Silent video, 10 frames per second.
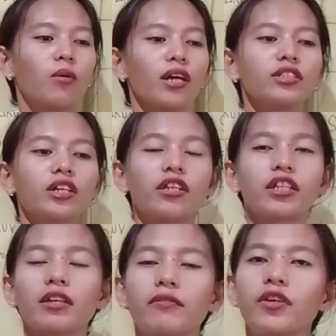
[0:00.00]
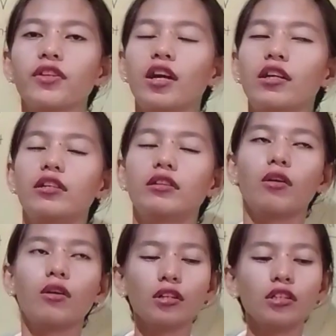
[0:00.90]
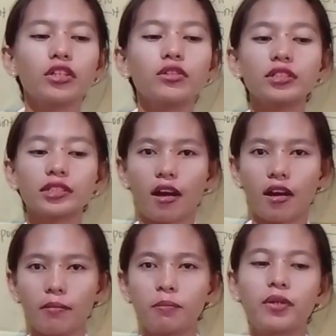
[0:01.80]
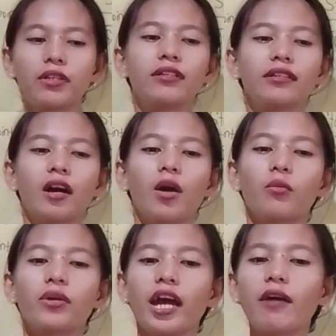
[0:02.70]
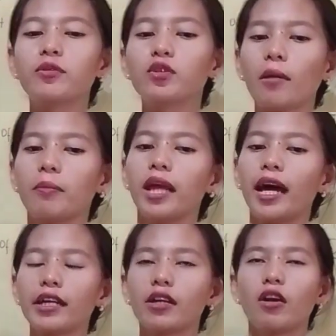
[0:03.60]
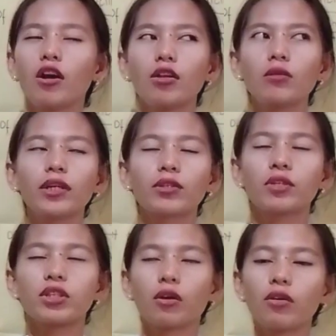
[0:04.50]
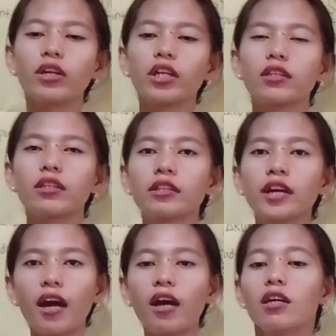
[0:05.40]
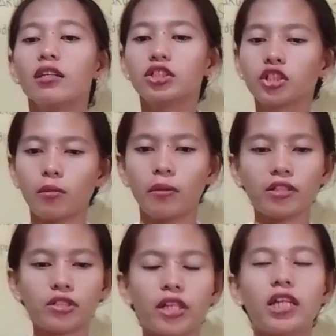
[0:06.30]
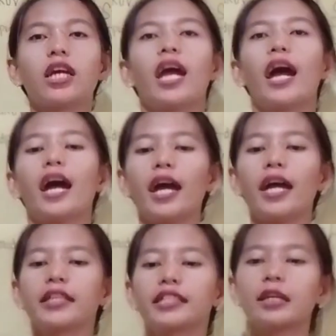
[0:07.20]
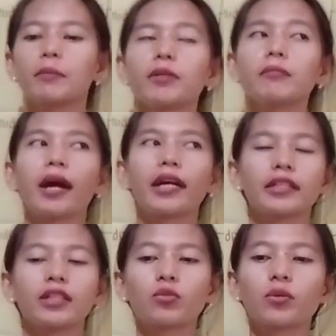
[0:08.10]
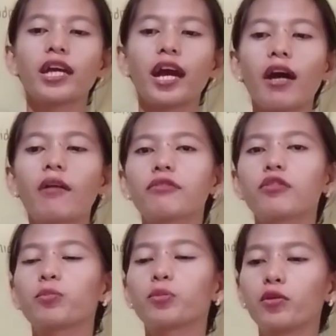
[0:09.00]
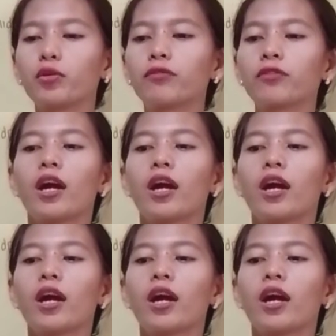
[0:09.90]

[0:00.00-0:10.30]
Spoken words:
once our given are all used up, we have to apply all what we know in the geometry. And keep in mind that we have to prove